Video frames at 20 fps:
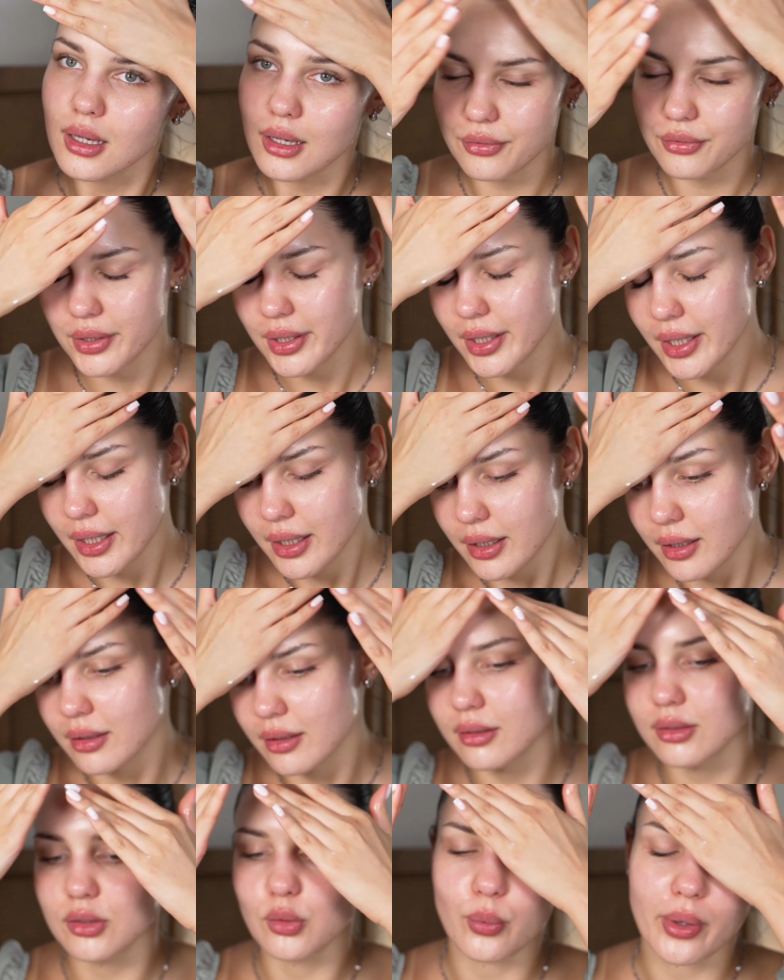I feel
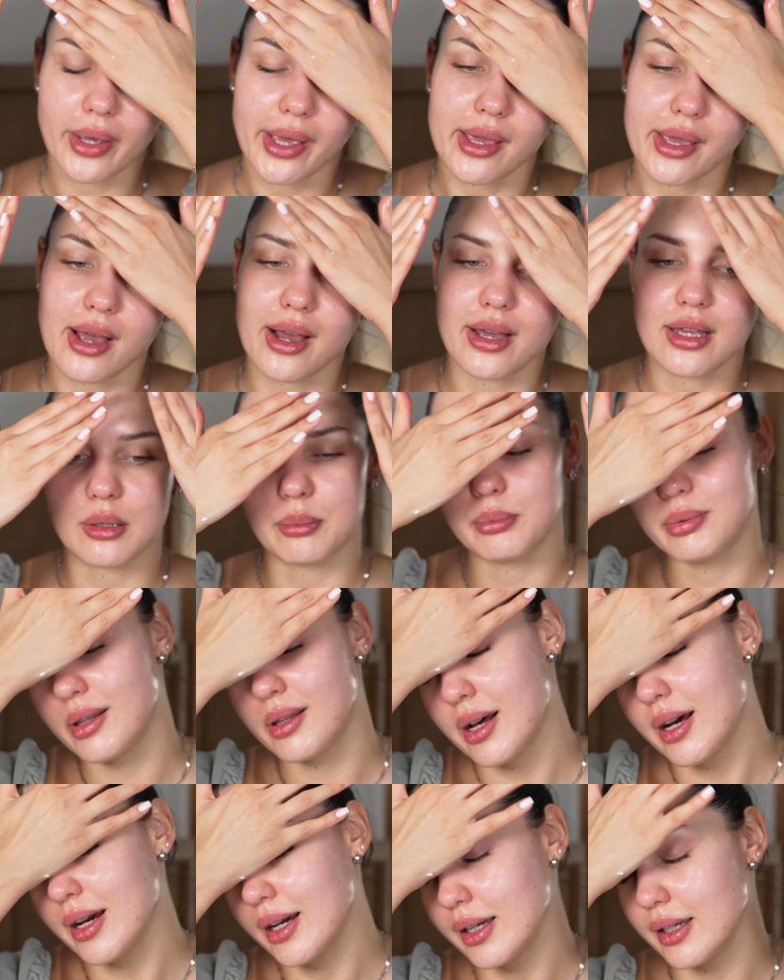like the way I
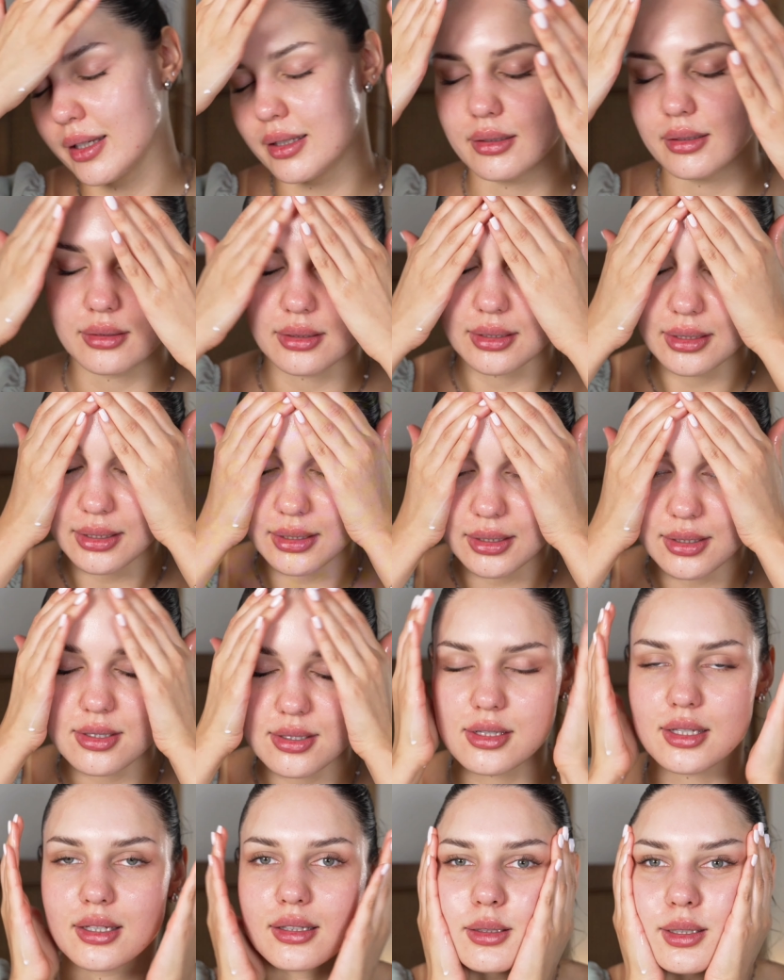apply the
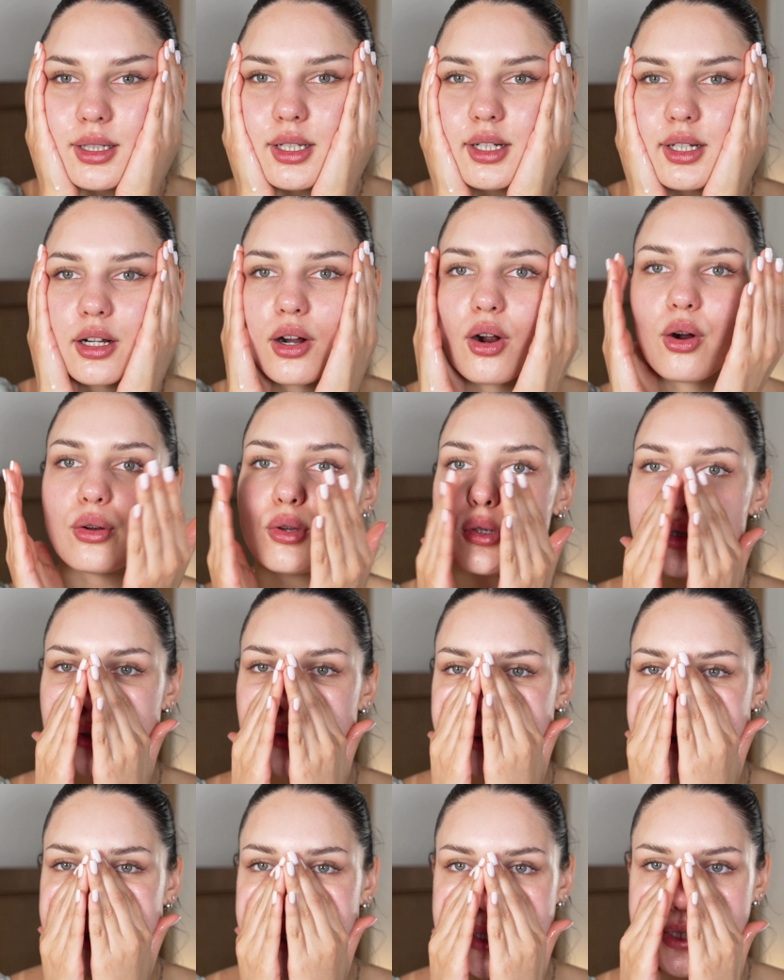skincare
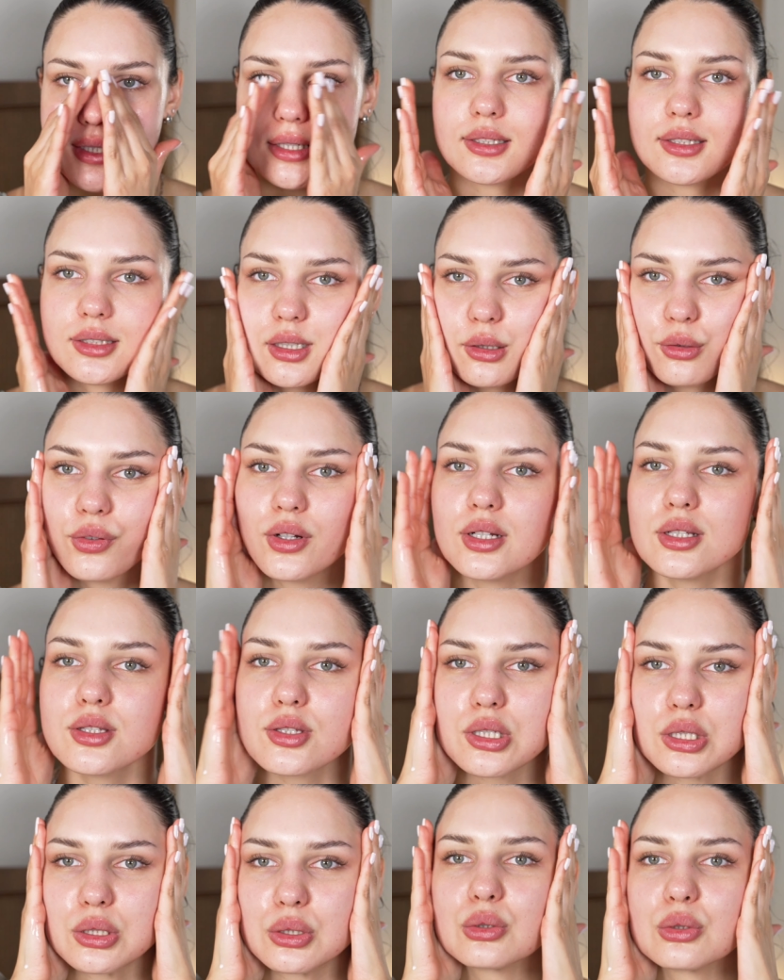also does a
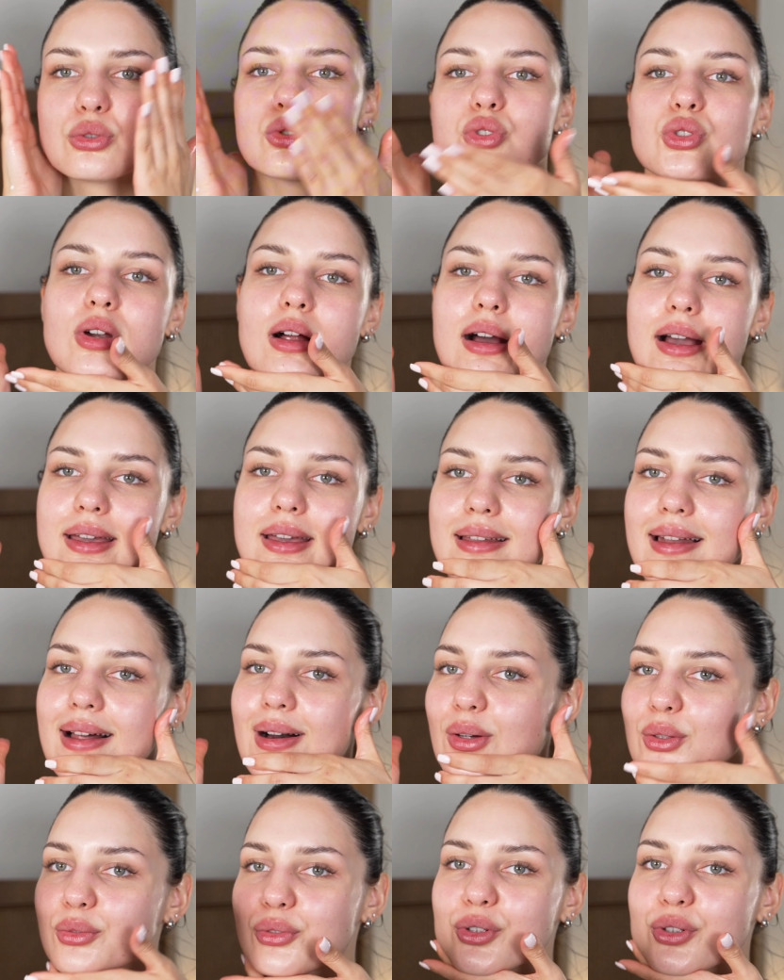difference, so try it
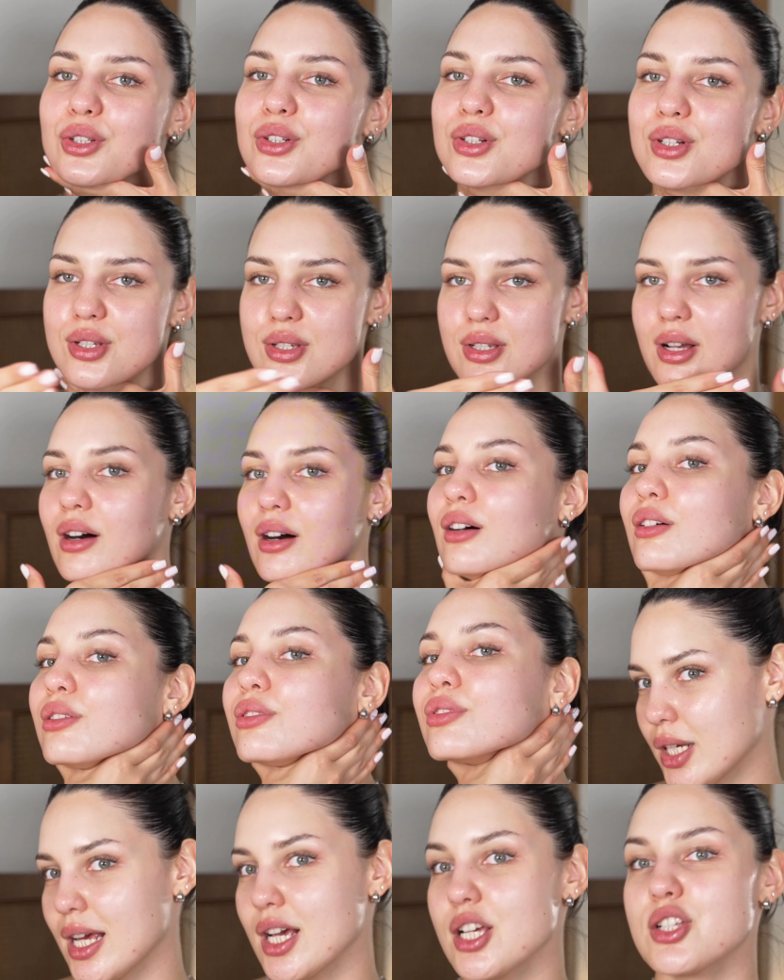out for yourself.
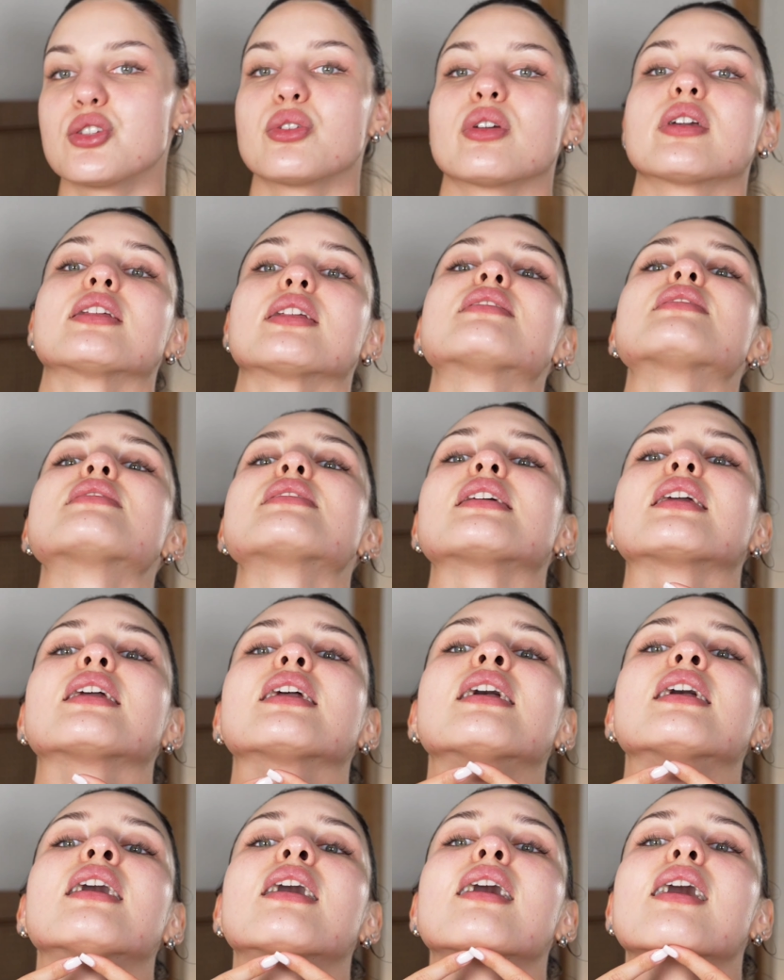And as you can
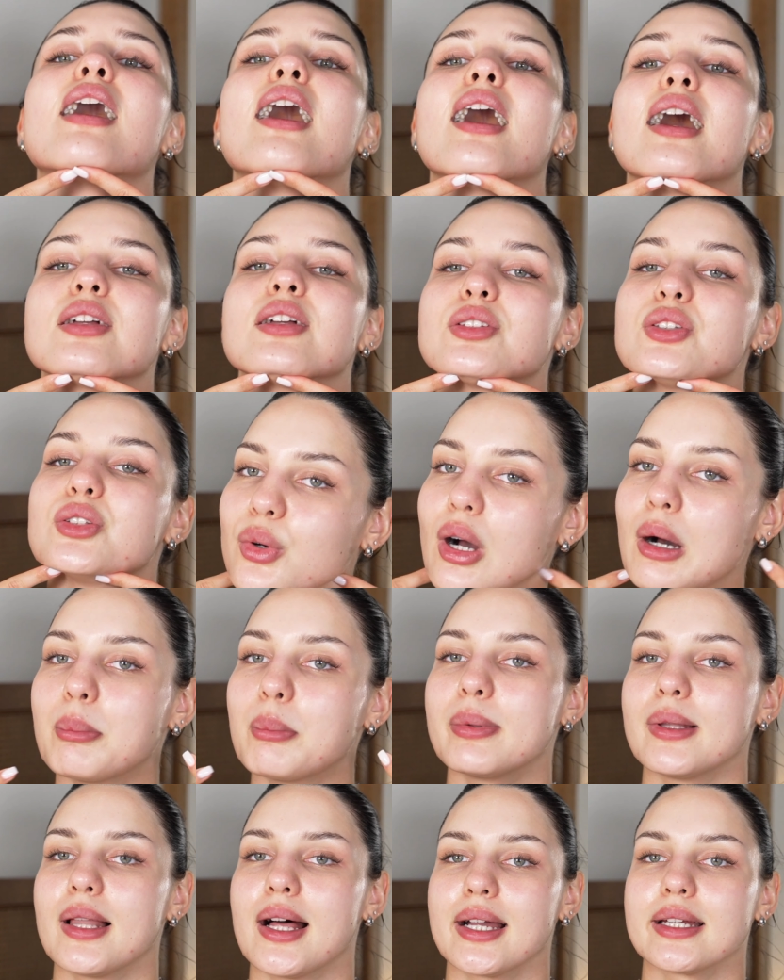see, I do
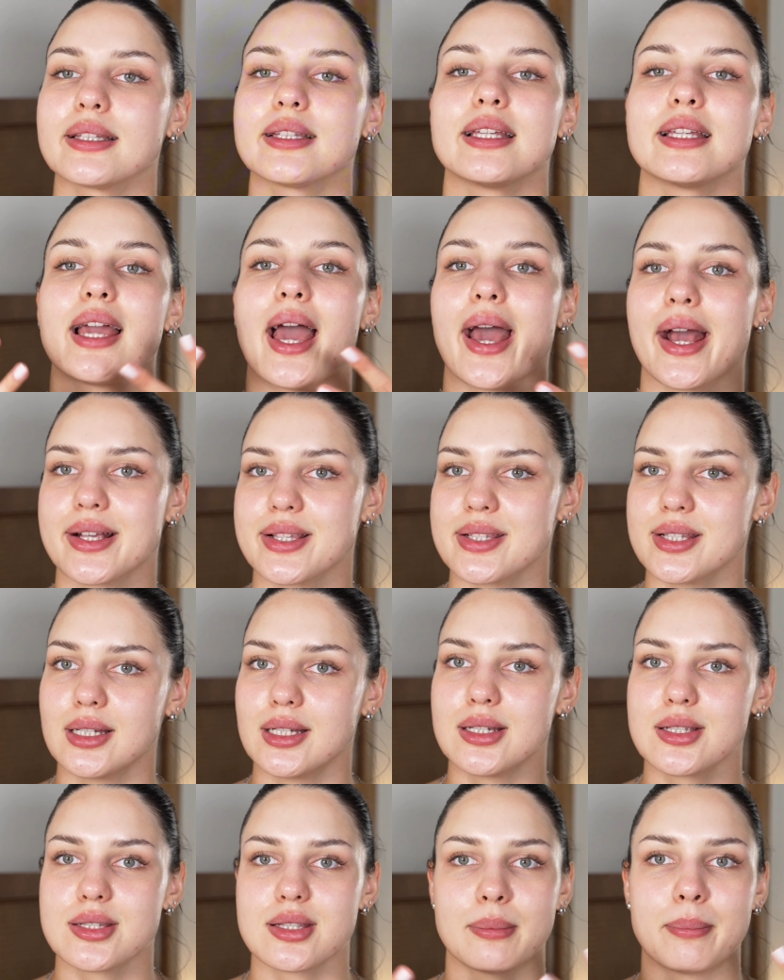apply the
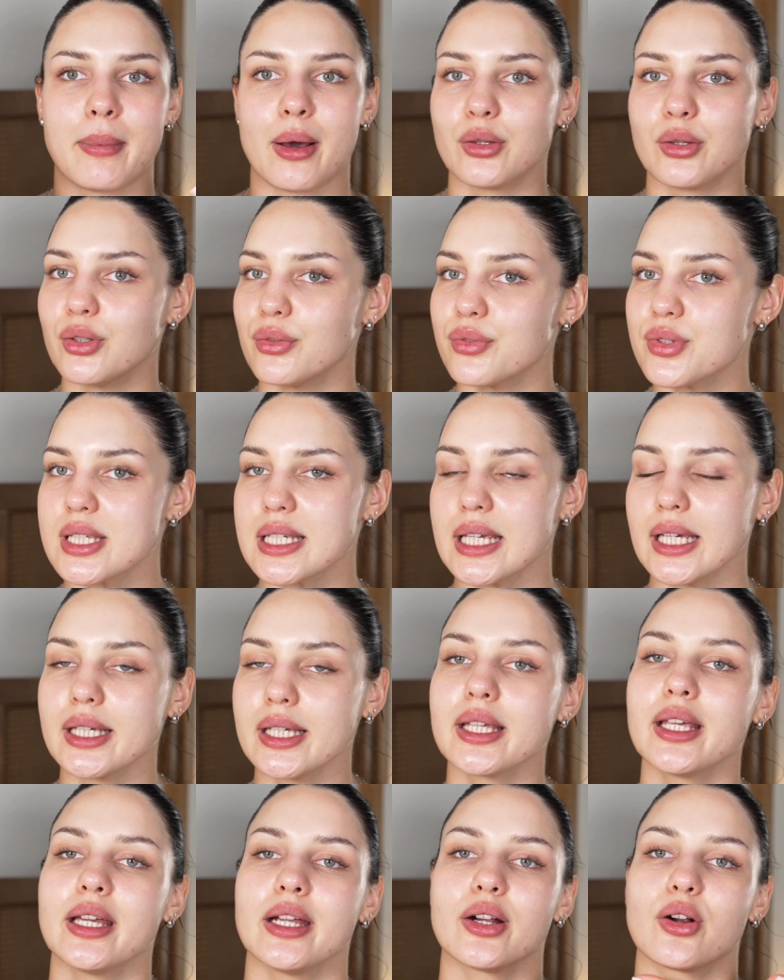excess amount of
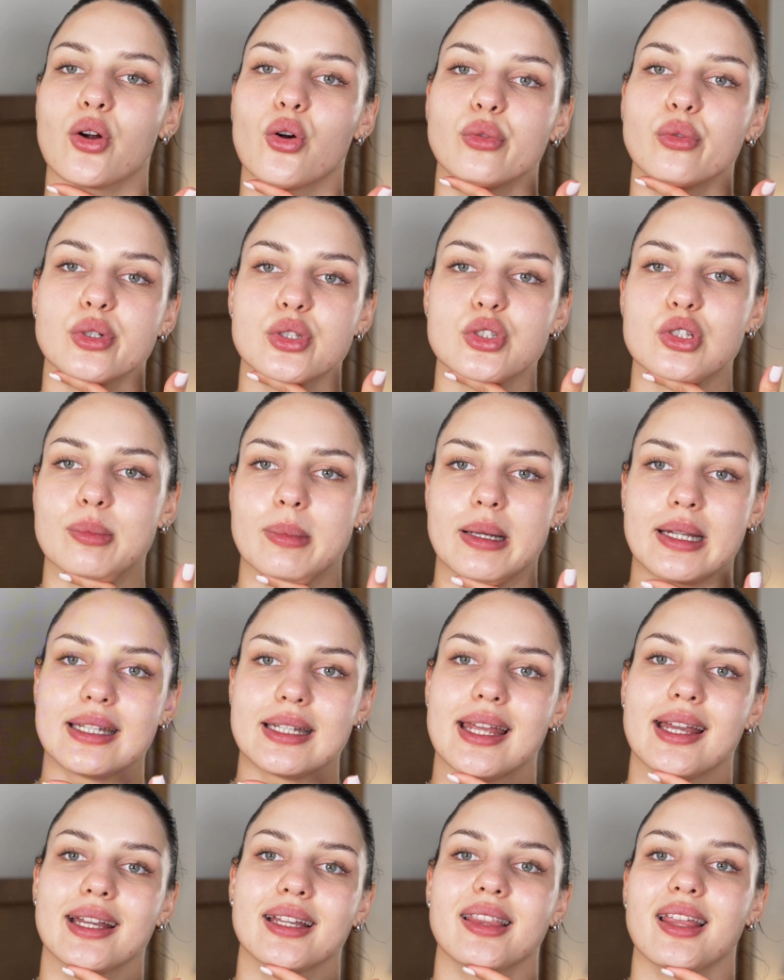skincare over to my
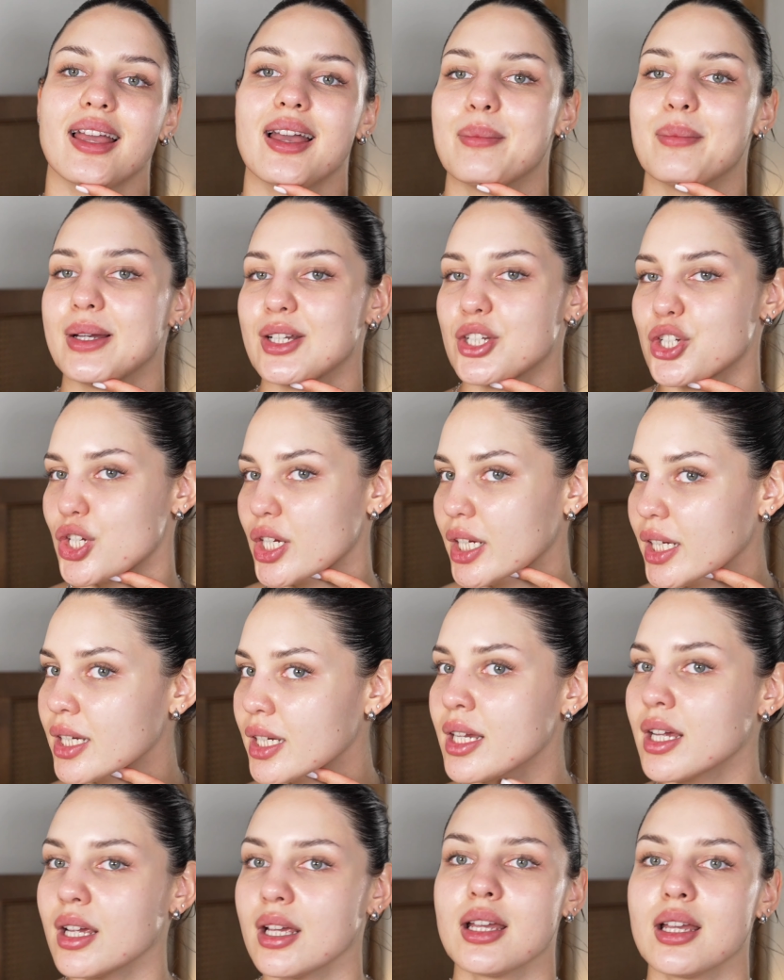neck and my chin.